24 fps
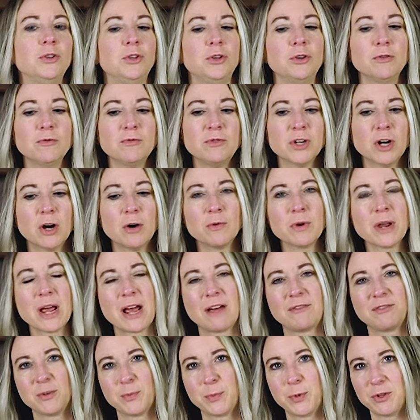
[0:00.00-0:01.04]
You don't
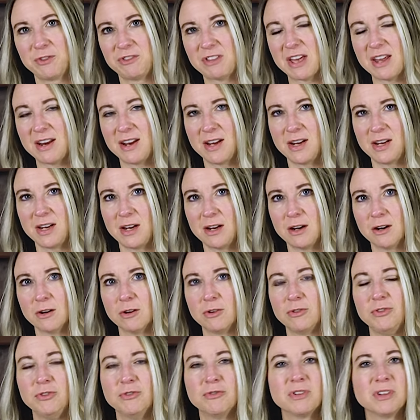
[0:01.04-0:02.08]
have to put that in
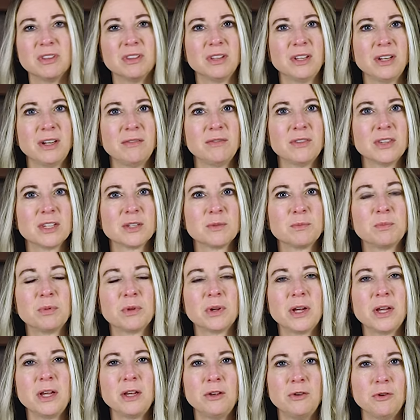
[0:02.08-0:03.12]
here. You can leave this
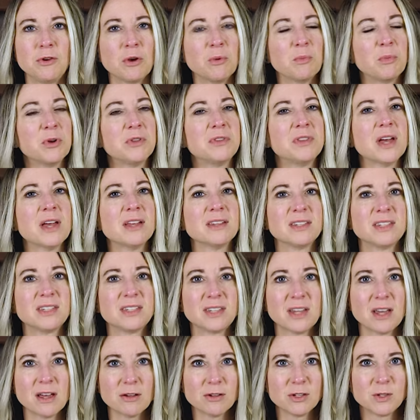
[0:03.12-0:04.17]
blank. You can put that
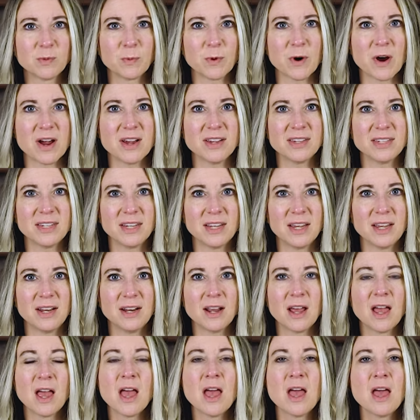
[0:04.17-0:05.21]
sales price
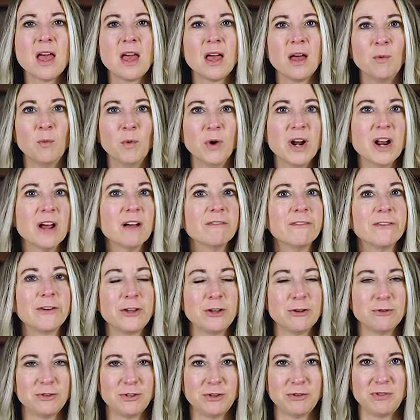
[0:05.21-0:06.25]
in whenever
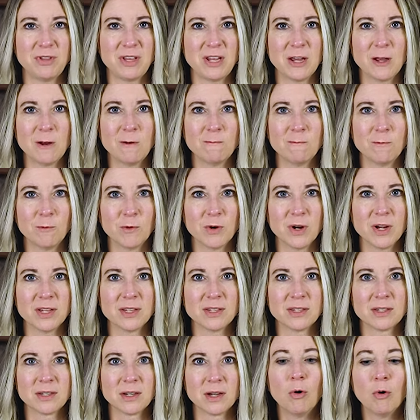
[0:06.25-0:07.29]
you do the
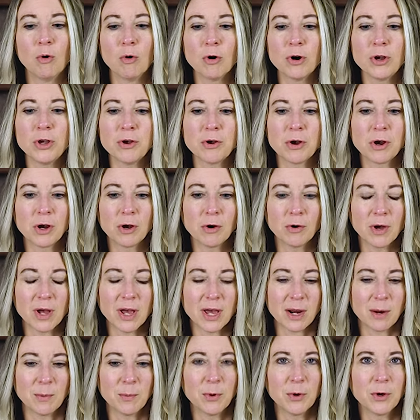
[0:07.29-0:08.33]
invoice. Or you can go
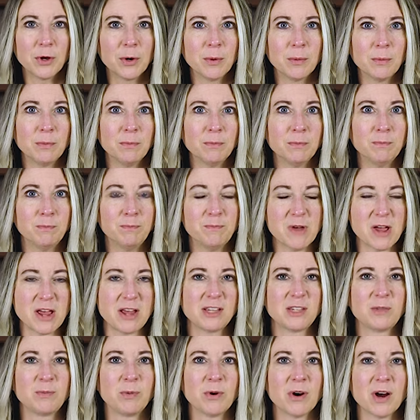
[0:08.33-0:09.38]
ahead and put a
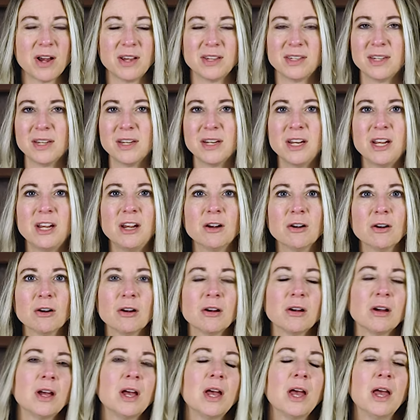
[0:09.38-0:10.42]
base price in
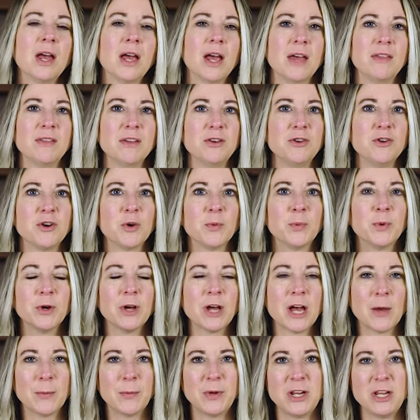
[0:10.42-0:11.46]
here and then you can put
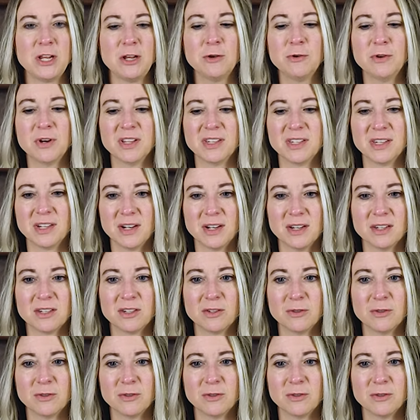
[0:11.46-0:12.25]
how many units it is.